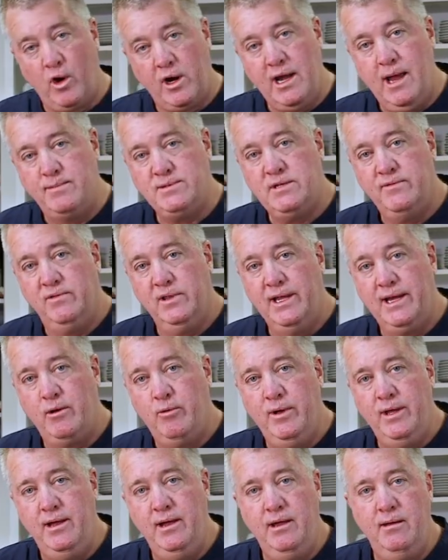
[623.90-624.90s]
cups of
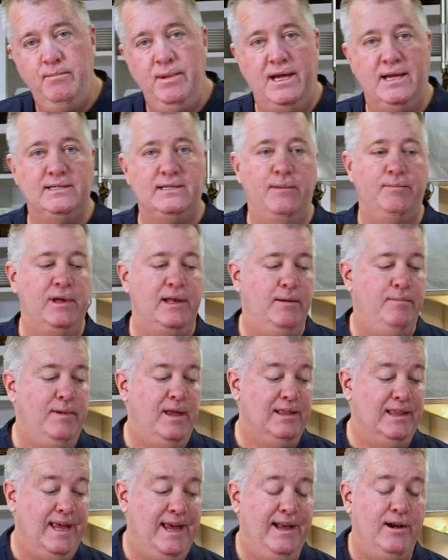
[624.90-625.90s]
liquid because
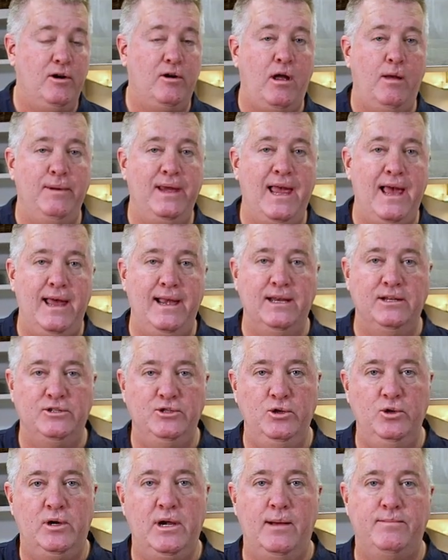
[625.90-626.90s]
later I'll be adding
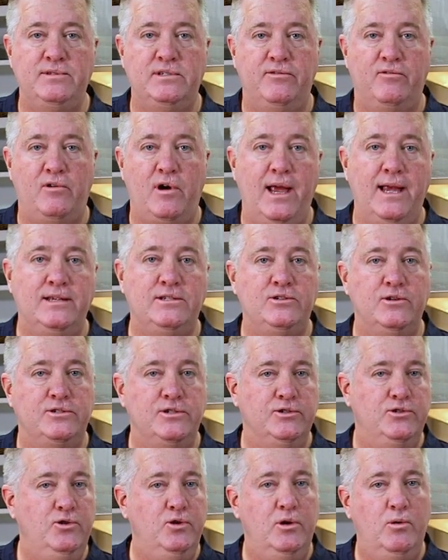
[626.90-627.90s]
2 cups of rice. So it's
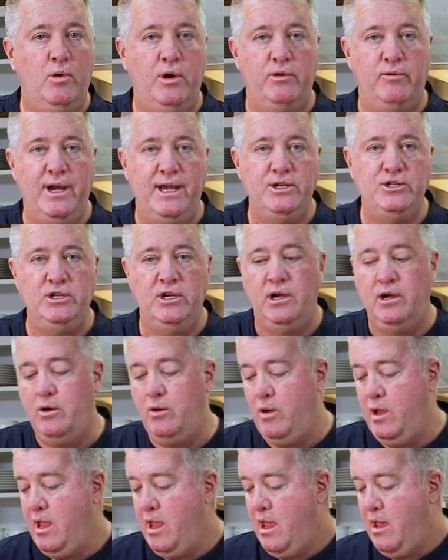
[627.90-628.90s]
a 2-to-1 ratio.
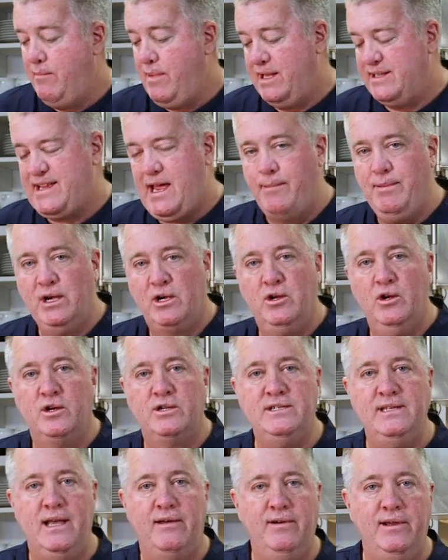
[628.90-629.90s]
By the time it
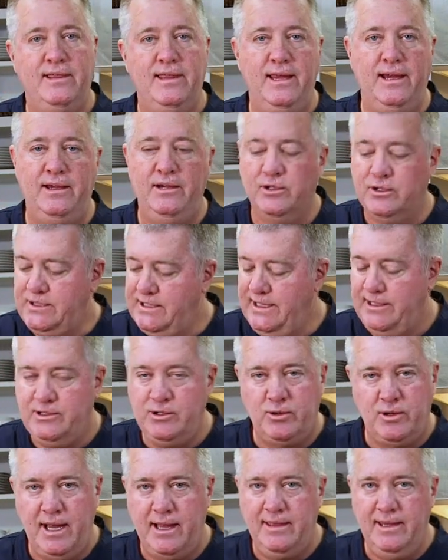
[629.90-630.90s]
cooks and everything, you'll see
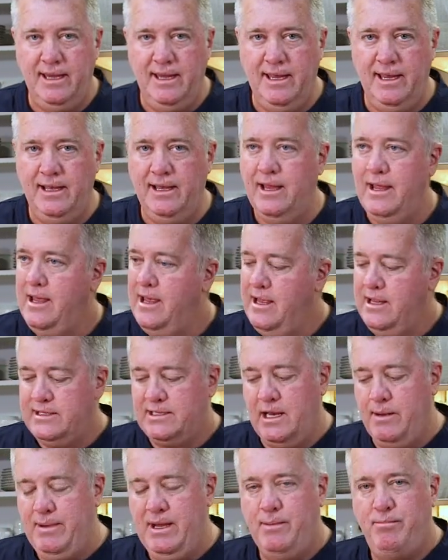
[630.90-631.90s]
at the end, it's
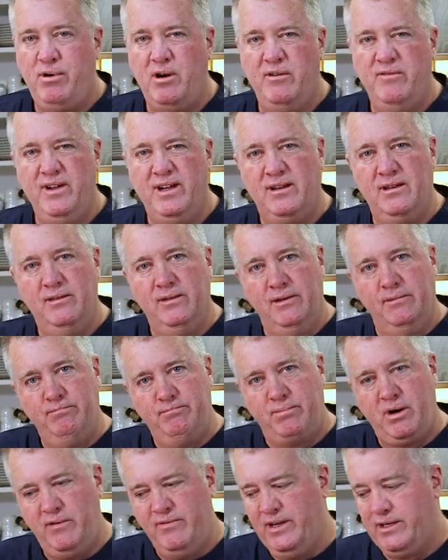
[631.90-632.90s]
going to be a perfect
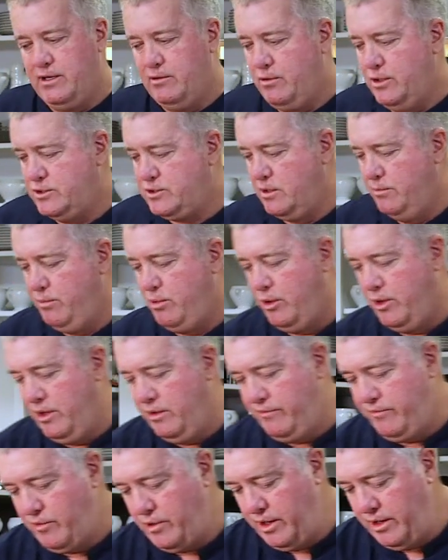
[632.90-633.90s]
arroz con pollo
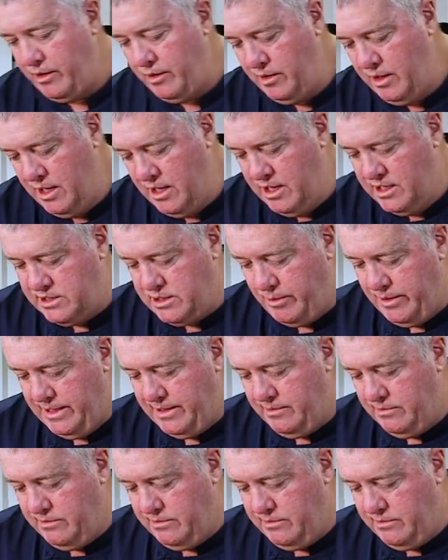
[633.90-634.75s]
for you. So